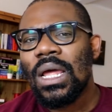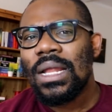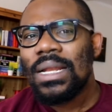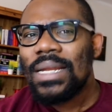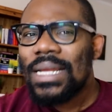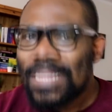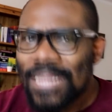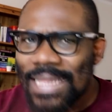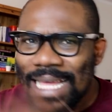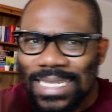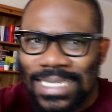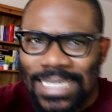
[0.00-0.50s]

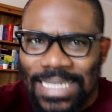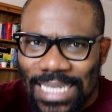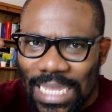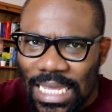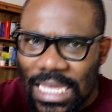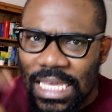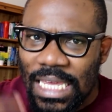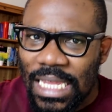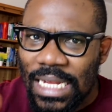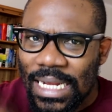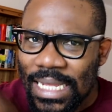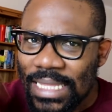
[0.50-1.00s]
Let that
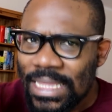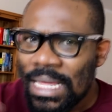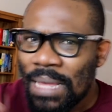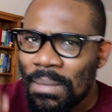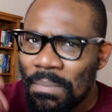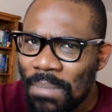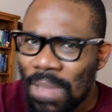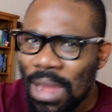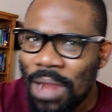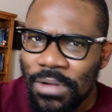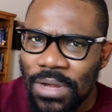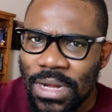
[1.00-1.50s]
sink in, let that
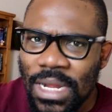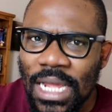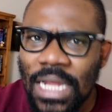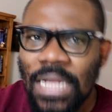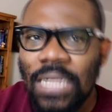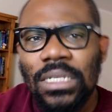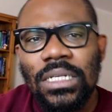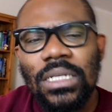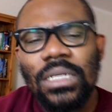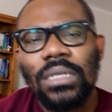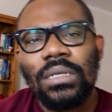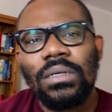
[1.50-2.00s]

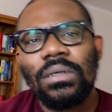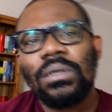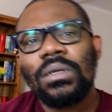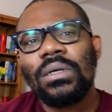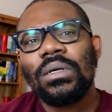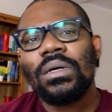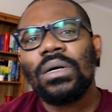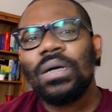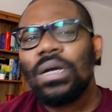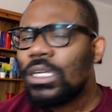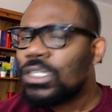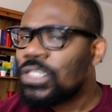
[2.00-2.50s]
marinate.
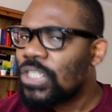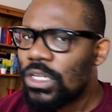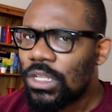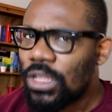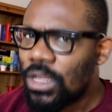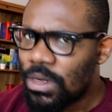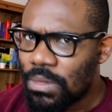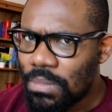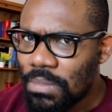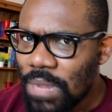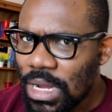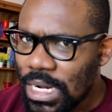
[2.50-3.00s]
It's a
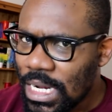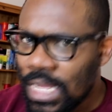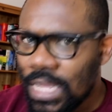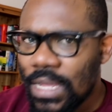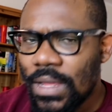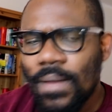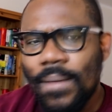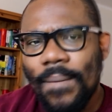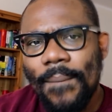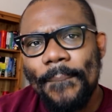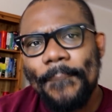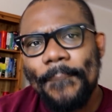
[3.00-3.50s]
lot of money,